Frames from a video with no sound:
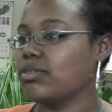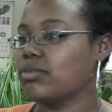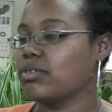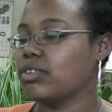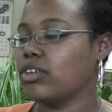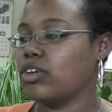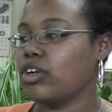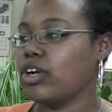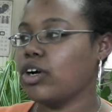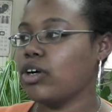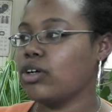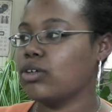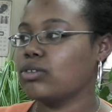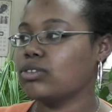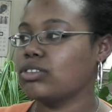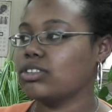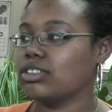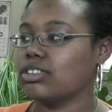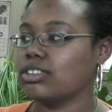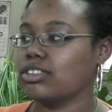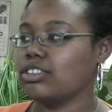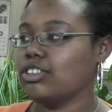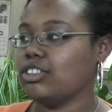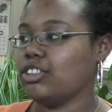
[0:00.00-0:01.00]
We'll go
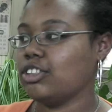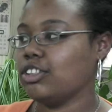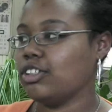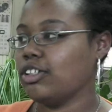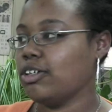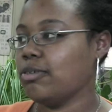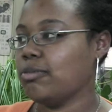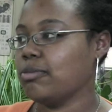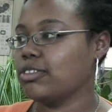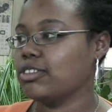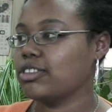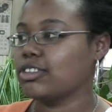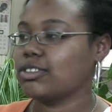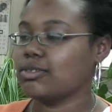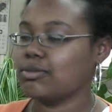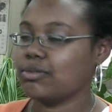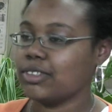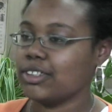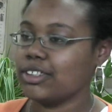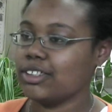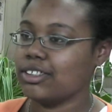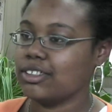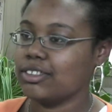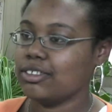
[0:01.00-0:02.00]
to the gym and
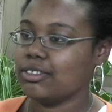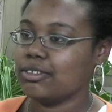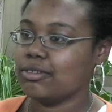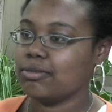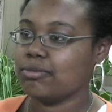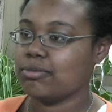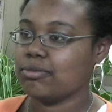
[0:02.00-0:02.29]
swim.